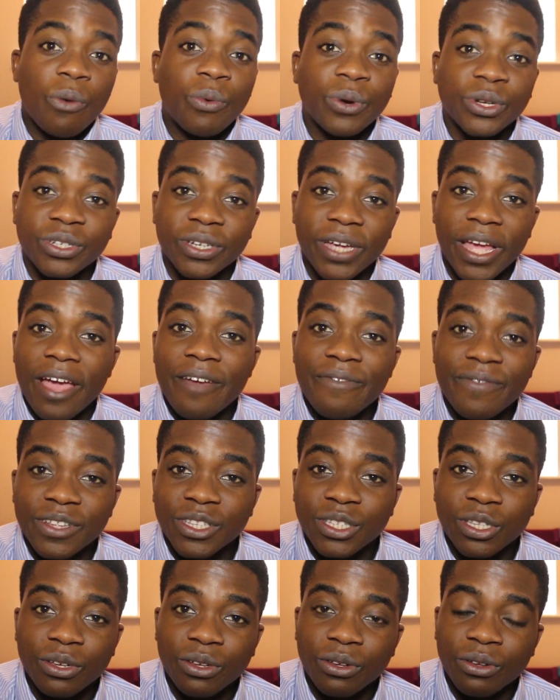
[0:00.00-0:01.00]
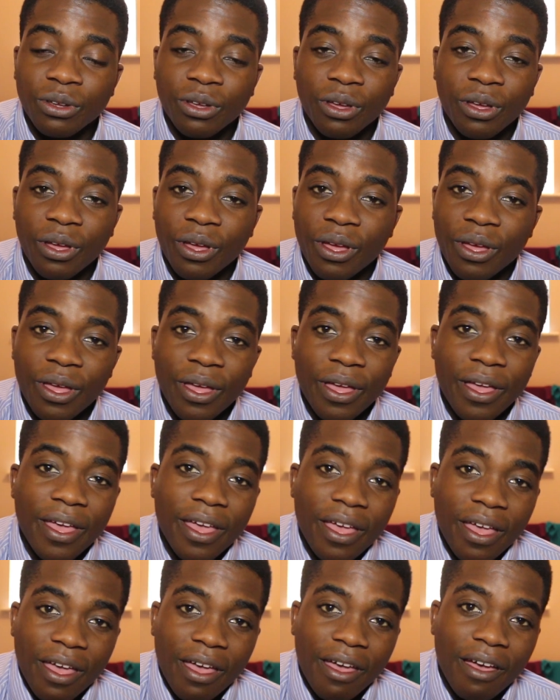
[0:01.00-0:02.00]
Would you ever do
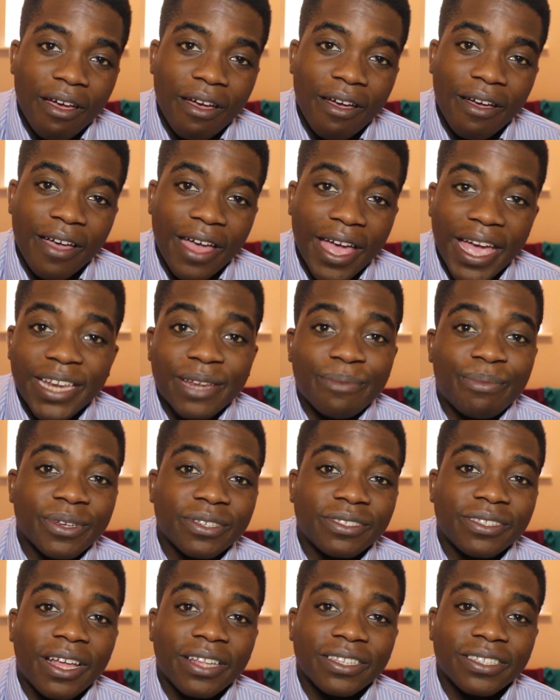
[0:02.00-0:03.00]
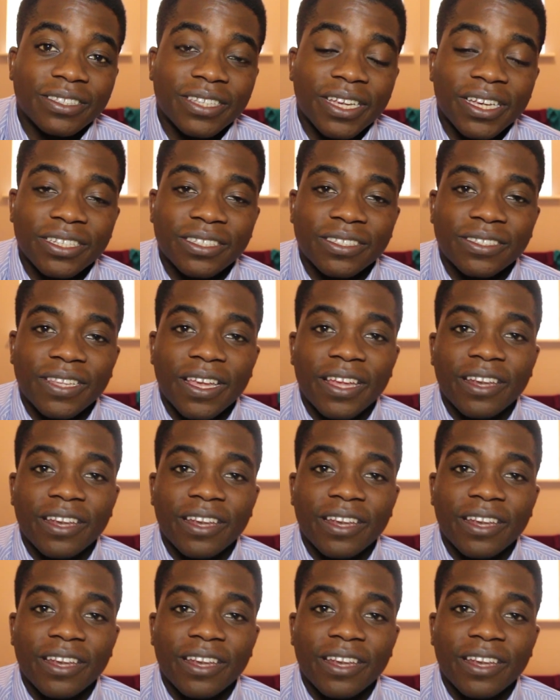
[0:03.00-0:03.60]
uh, any personality test?